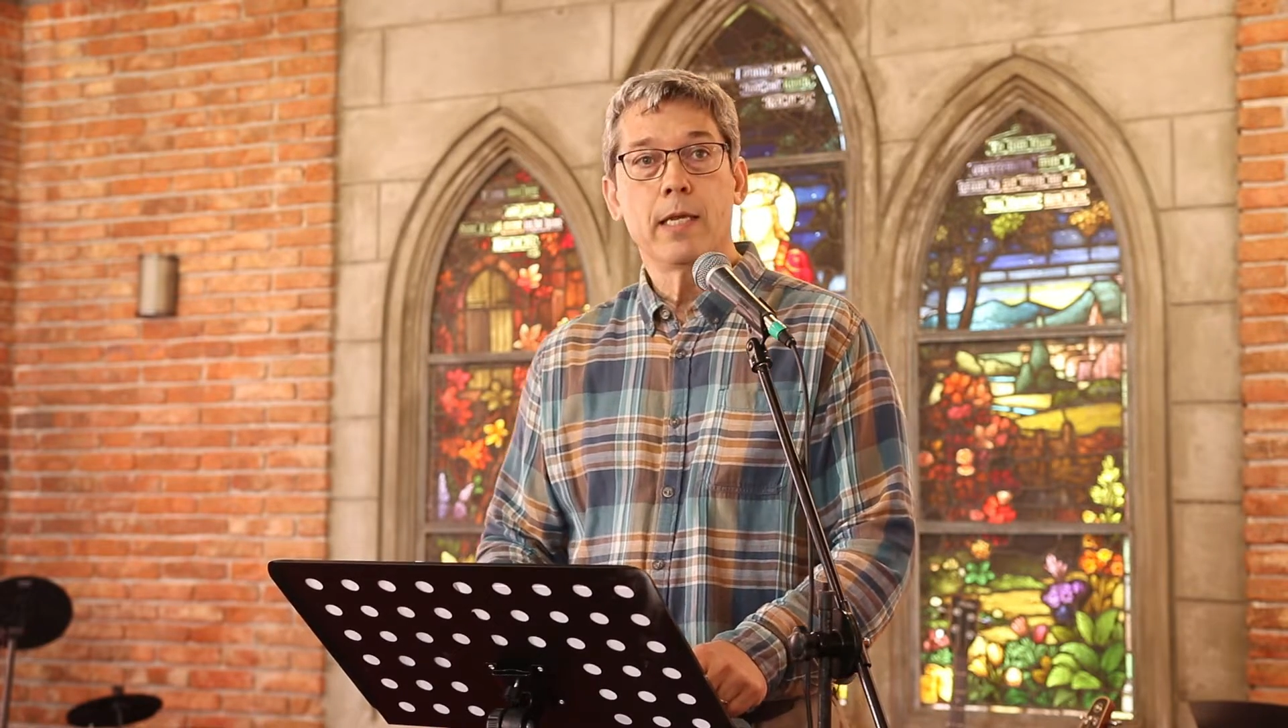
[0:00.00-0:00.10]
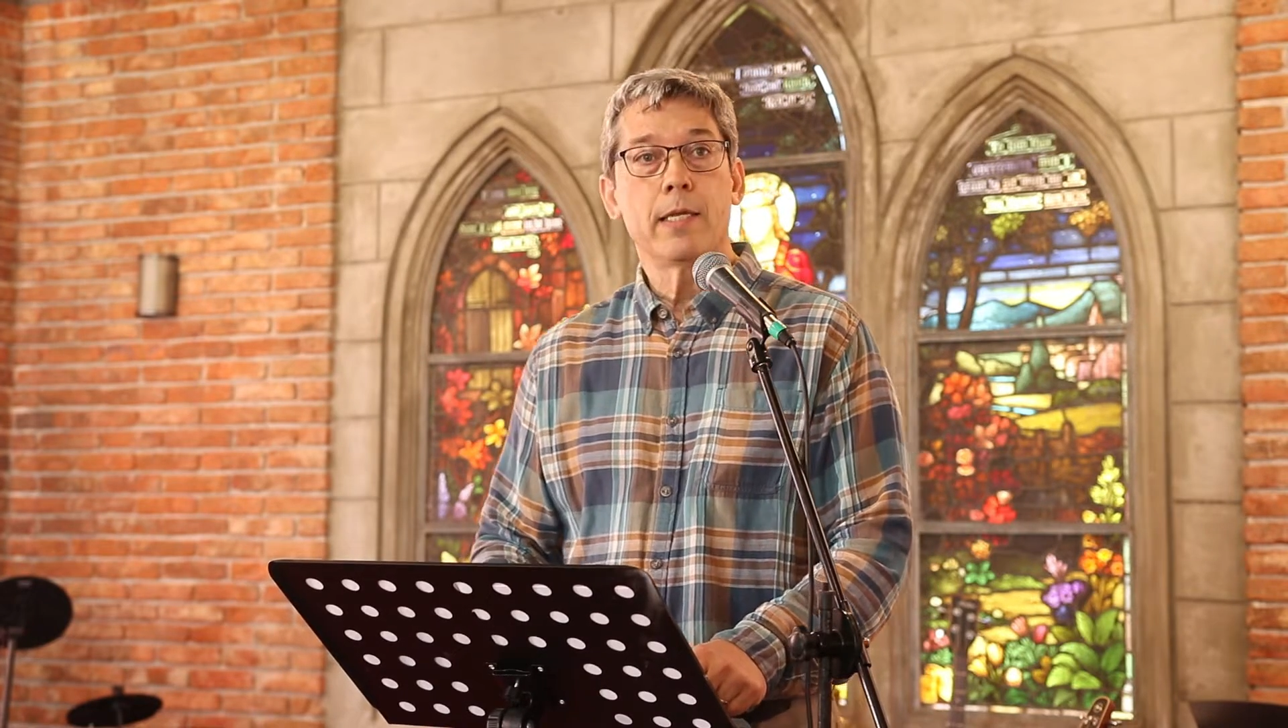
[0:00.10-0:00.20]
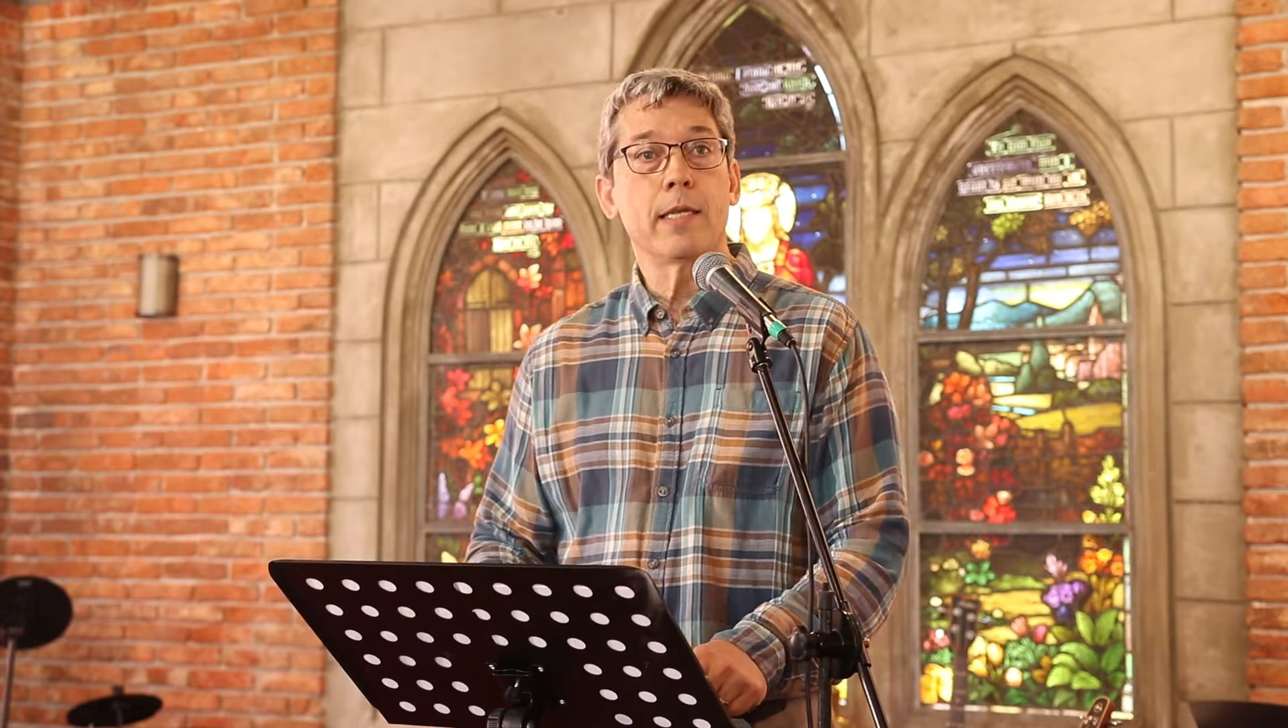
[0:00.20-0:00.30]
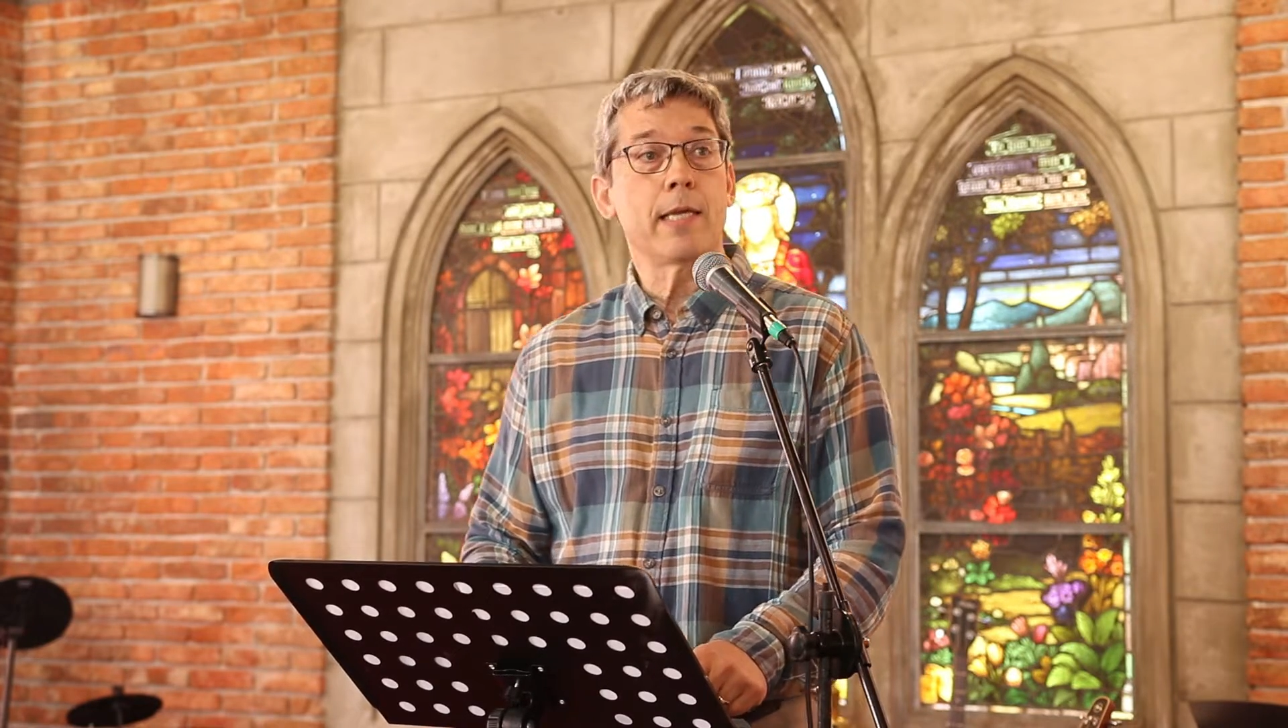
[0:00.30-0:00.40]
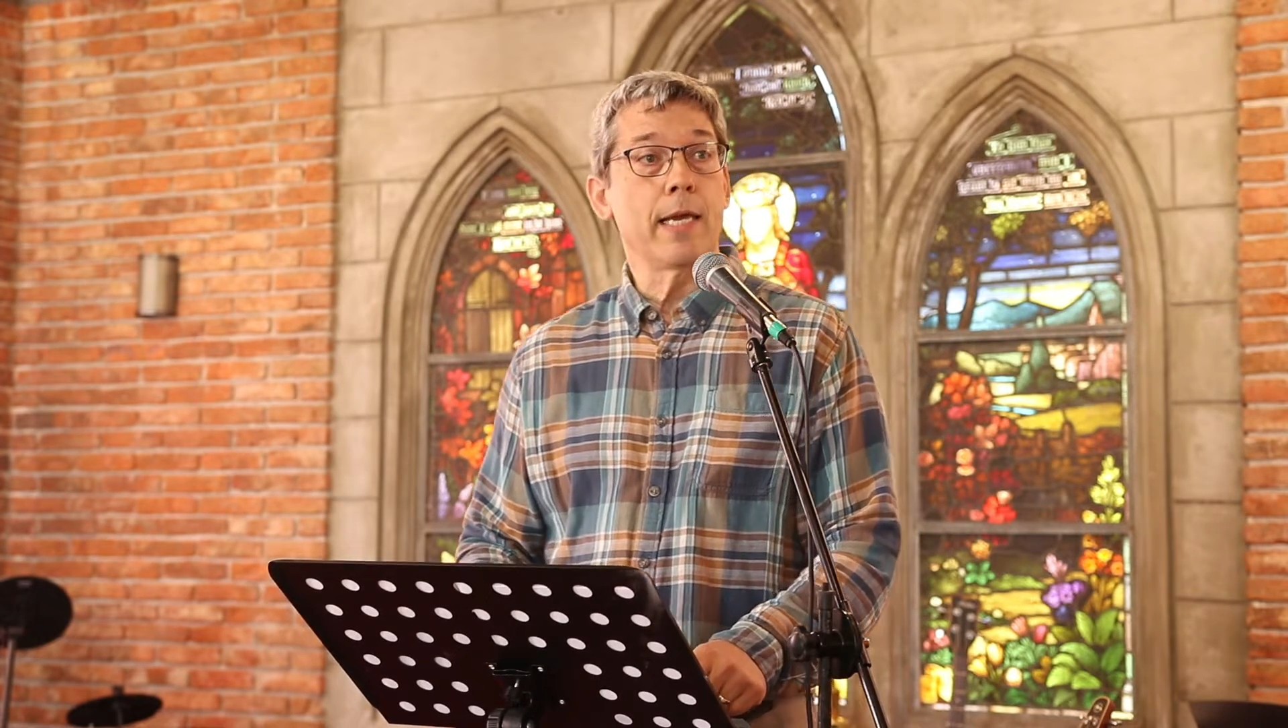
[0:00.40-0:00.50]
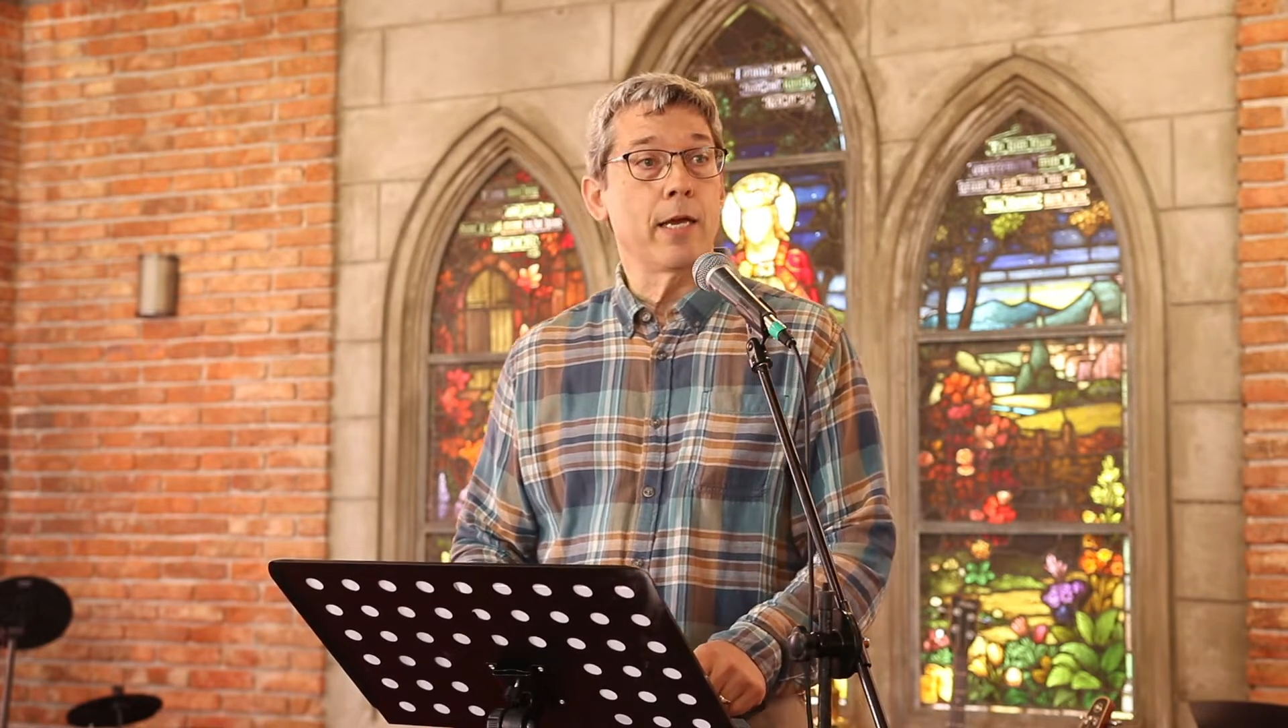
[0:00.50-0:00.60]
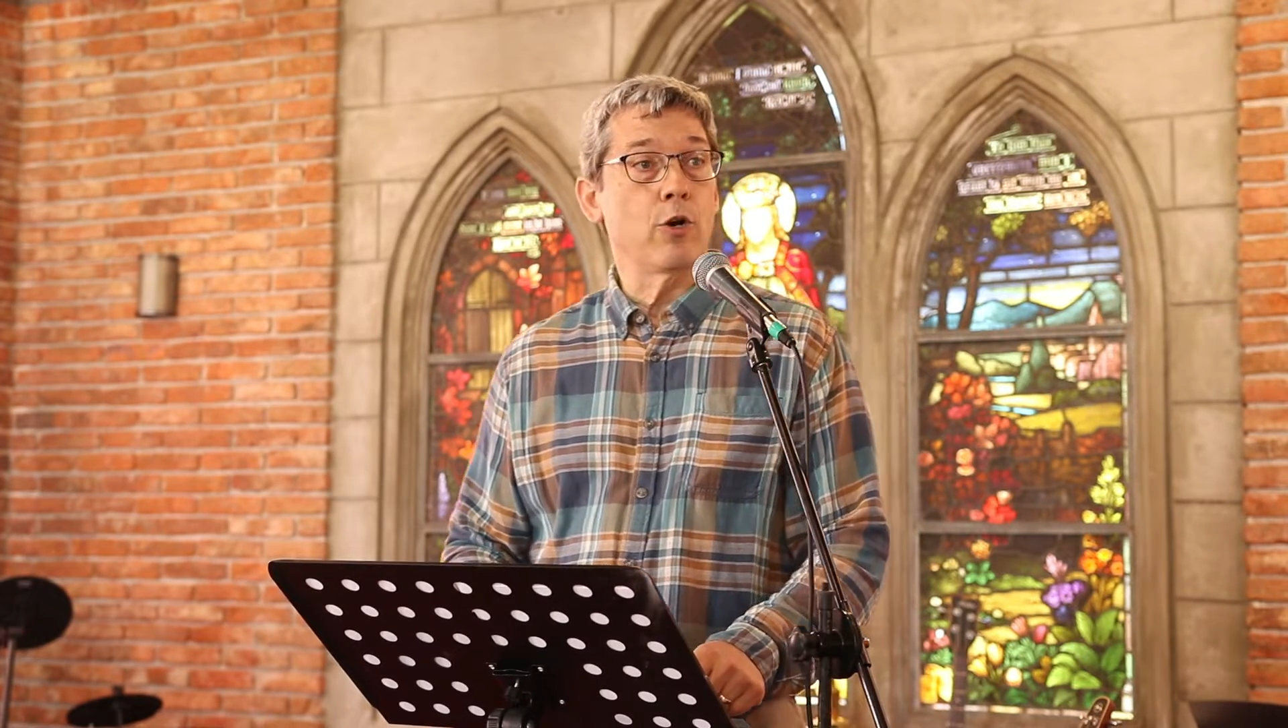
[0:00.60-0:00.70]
that they had